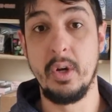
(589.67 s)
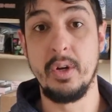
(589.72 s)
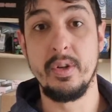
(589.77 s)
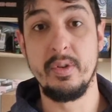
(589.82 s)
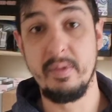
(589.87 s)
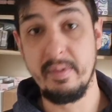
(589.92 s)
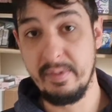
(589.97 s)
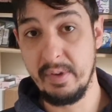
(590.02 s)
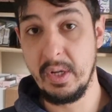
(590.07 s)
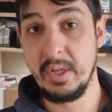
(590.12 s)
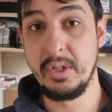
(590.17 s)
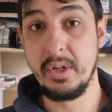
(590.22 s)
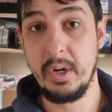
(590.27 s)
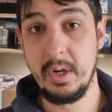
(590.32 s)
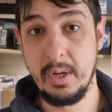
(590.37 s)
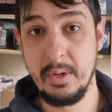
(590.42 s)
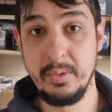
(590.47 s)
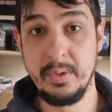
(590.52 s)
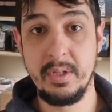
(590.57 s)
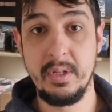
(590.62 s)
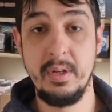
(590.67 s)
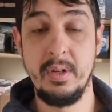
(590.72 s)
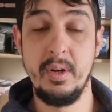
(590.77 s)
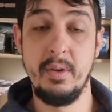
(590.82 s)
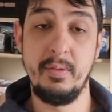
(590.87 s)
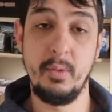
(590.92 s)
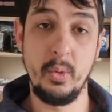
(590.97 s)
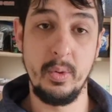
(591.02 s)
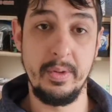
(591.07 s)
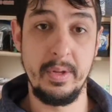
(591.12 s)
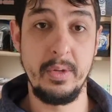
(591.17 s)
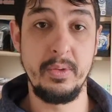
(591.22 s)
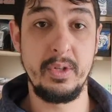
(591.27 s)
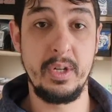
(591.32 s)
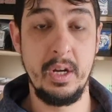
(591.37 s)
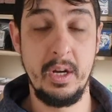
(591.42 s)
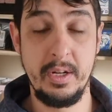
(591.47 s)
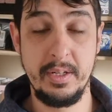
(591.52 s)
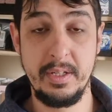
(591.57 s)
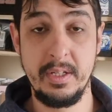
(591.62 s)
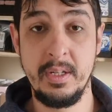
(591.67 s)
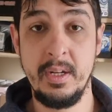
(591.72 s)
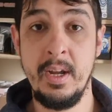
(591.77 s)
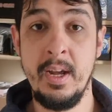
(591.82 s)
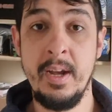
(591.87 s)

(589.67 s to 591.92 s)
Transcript: on your reverse hollows of all of those cards,